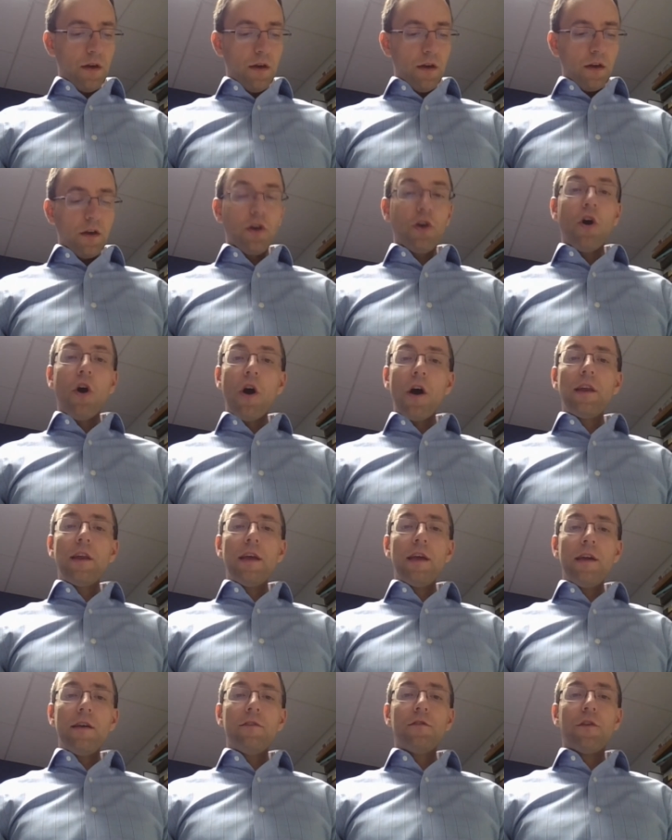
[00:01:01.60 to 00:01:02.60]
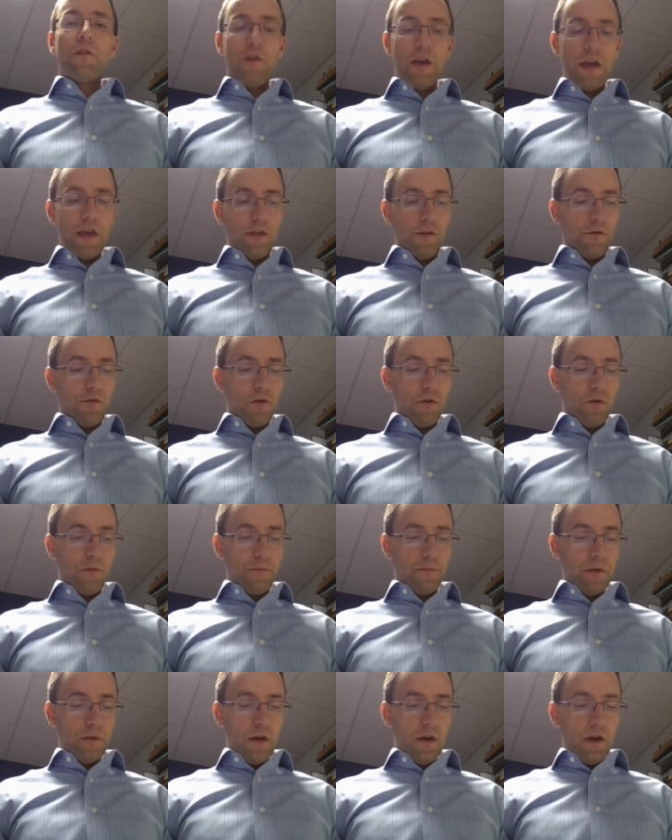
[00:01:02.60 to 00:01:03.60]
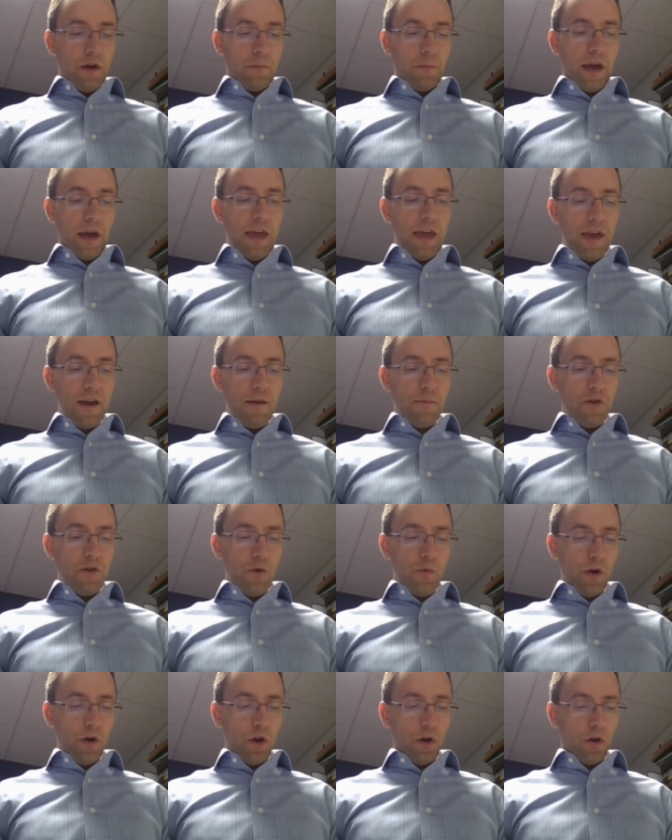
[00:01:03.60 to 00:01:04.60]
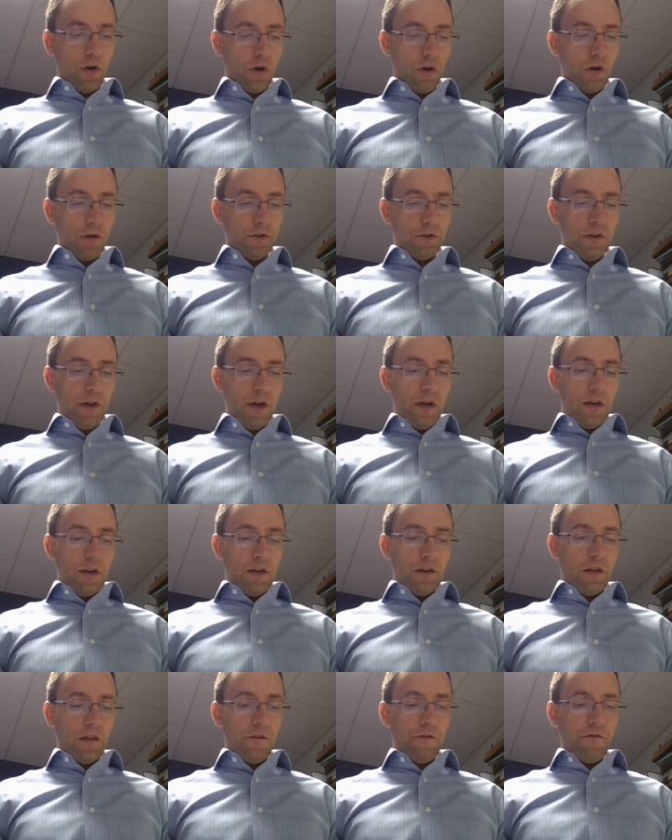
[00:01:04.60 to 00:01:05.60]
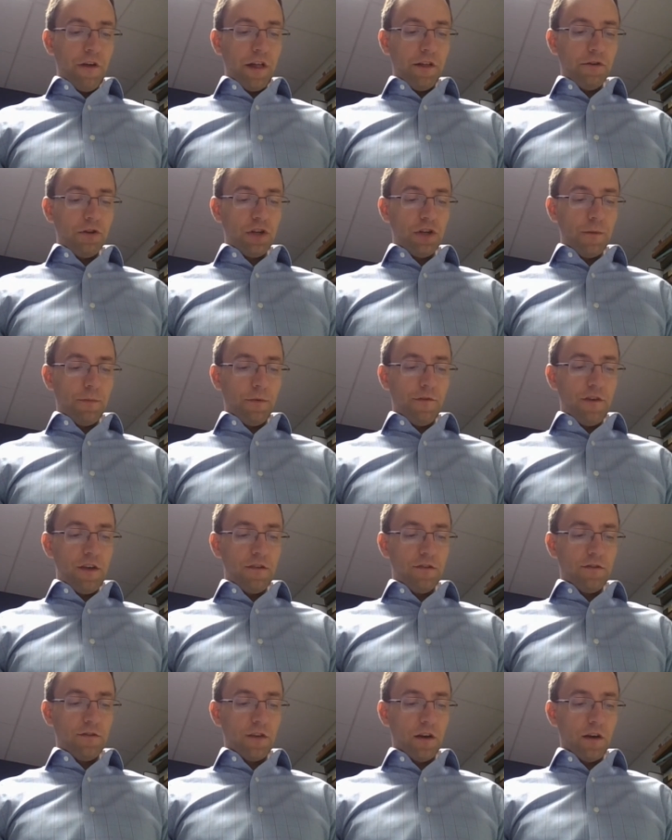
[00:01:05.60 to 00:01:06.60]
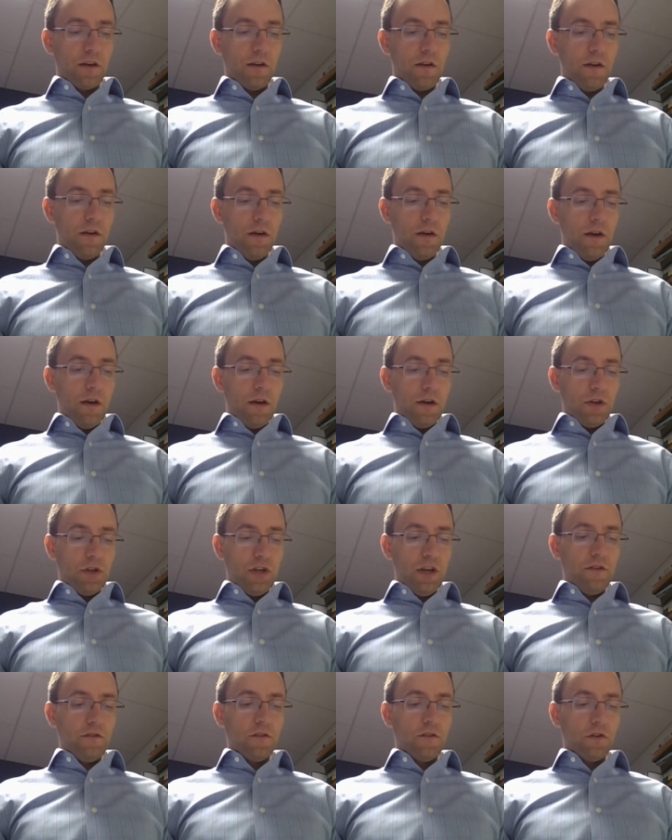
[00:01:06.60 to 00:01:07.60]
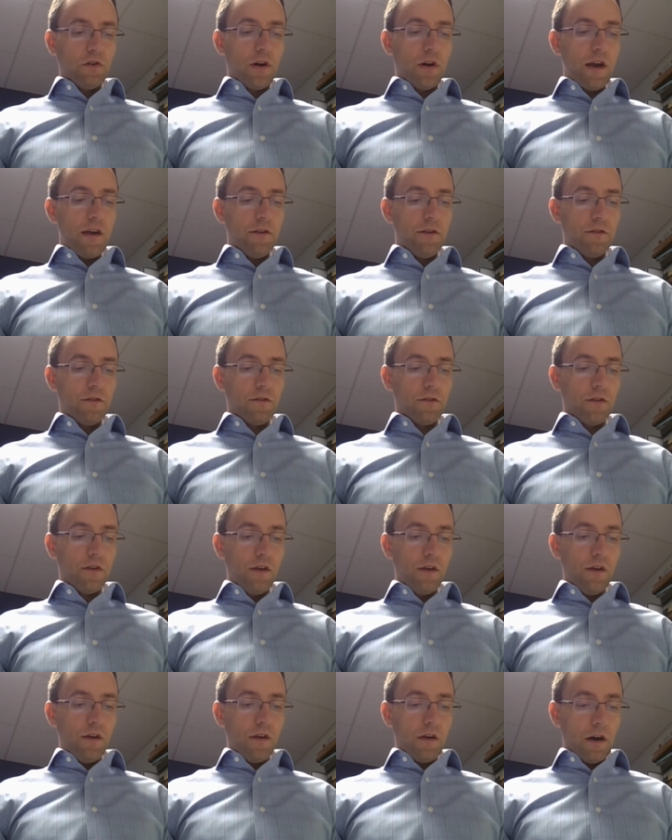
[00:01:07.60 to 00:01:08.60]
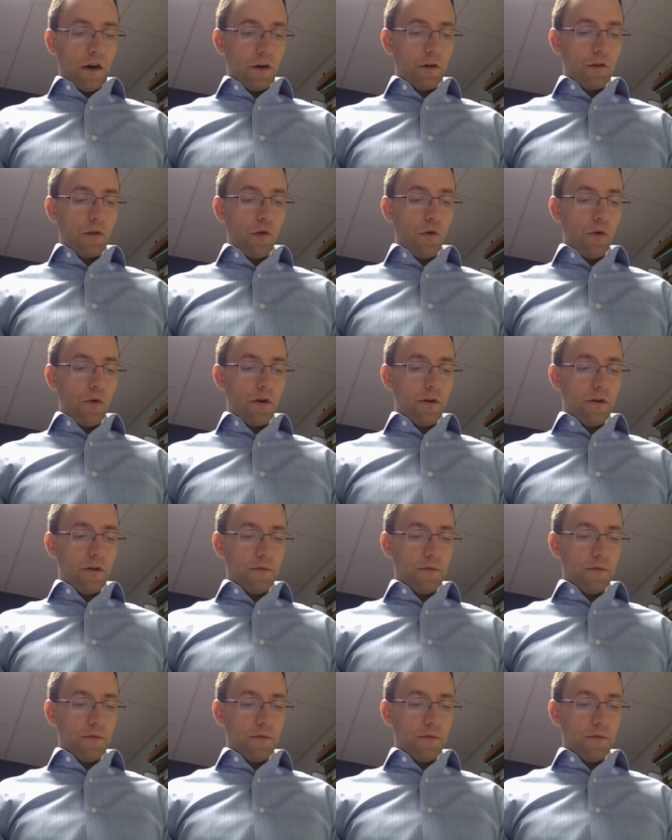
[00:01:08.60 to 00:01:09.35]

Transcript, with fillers: God is faithful by him you were called into the fellowship of his Son, Jesus Christ, our Lord.